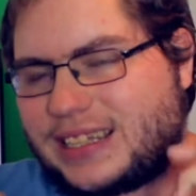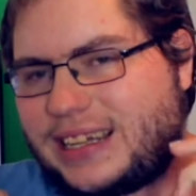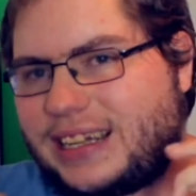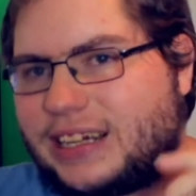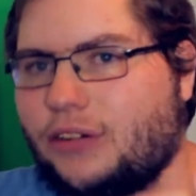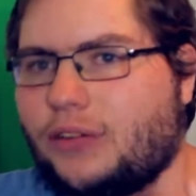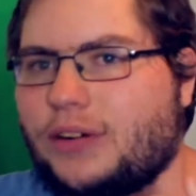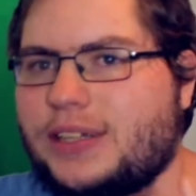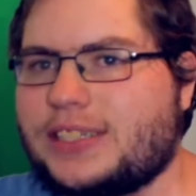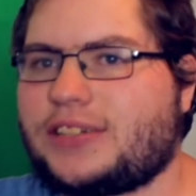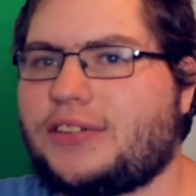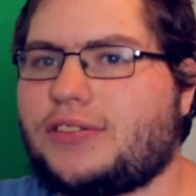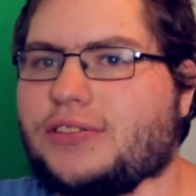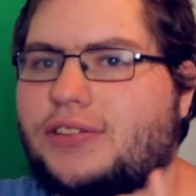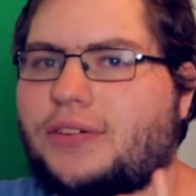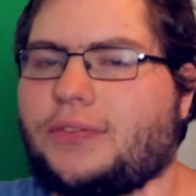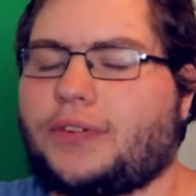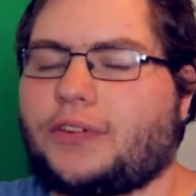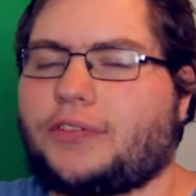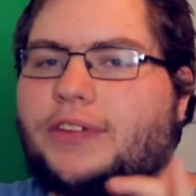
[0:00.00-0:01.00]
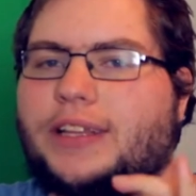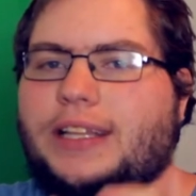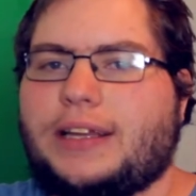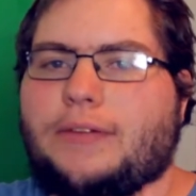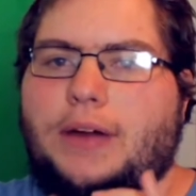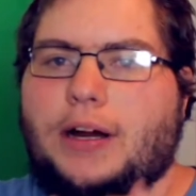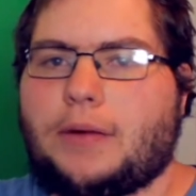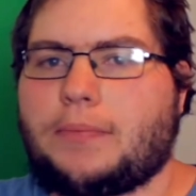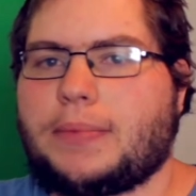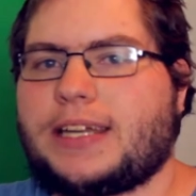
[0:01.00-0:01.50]
it always goes over really
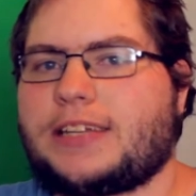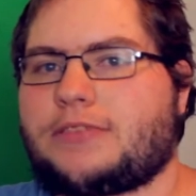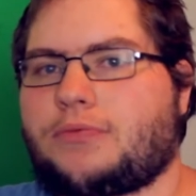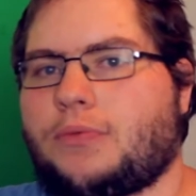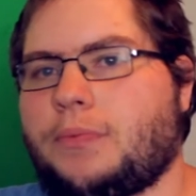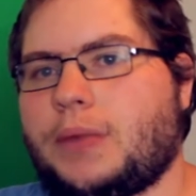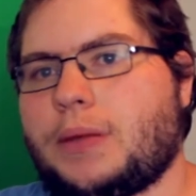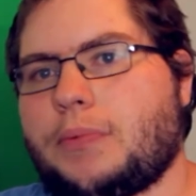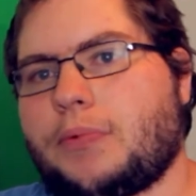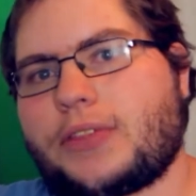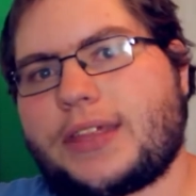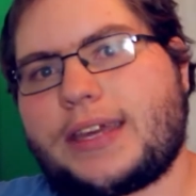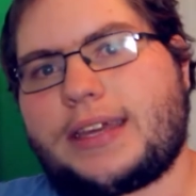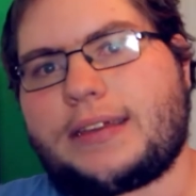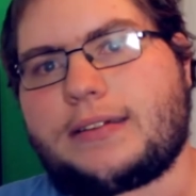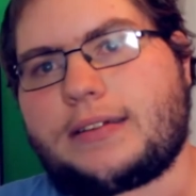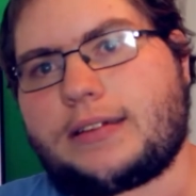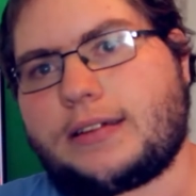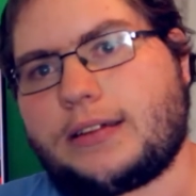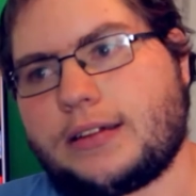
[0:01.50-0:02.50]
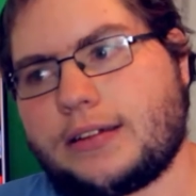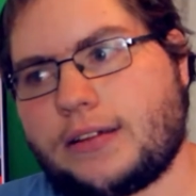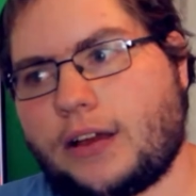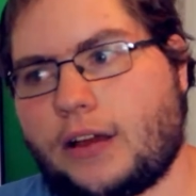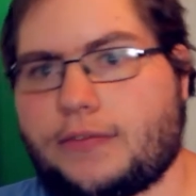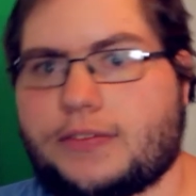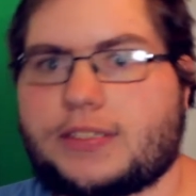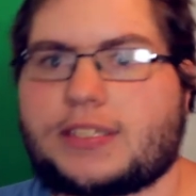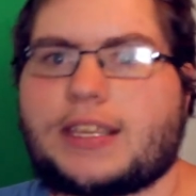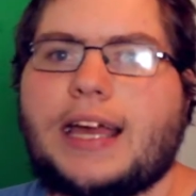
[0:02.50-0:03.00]
well because when people think
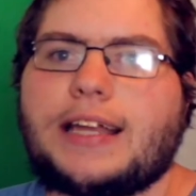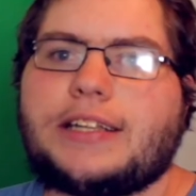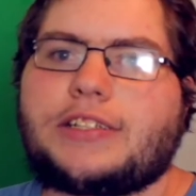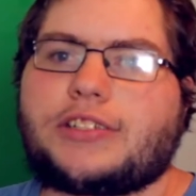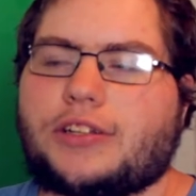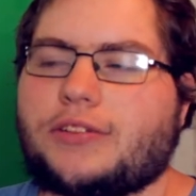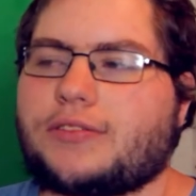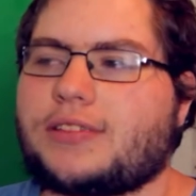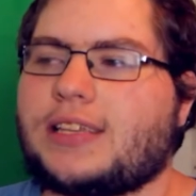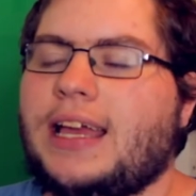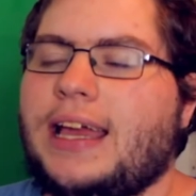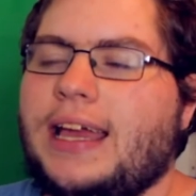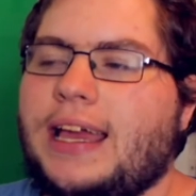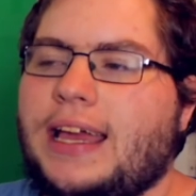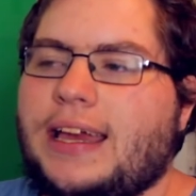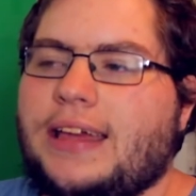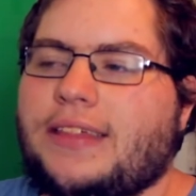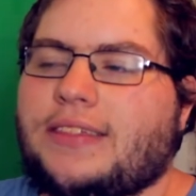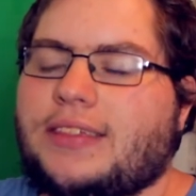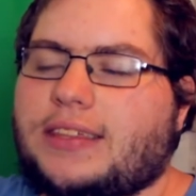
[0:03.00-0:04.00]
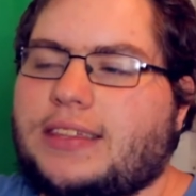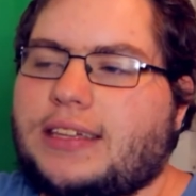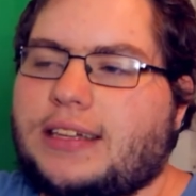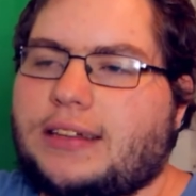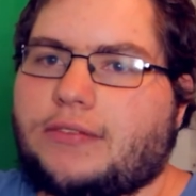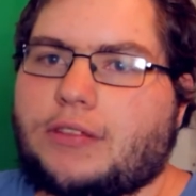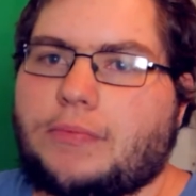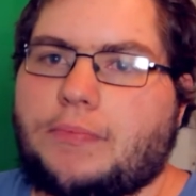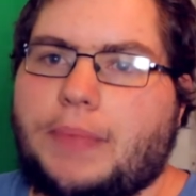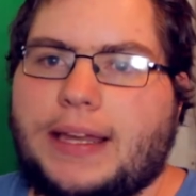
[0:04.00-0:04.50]
of slideshows, they think
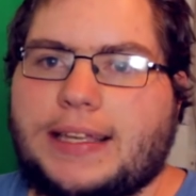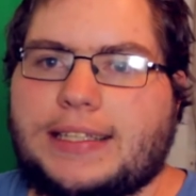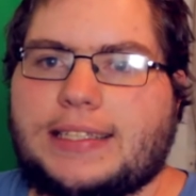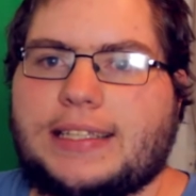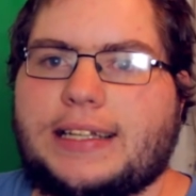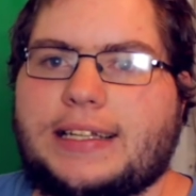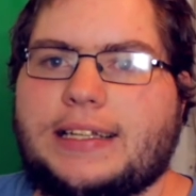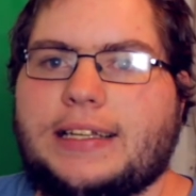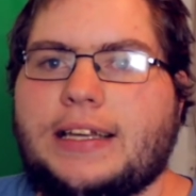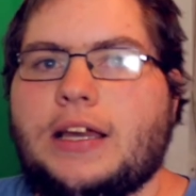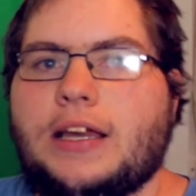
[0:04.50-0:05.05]
of the basic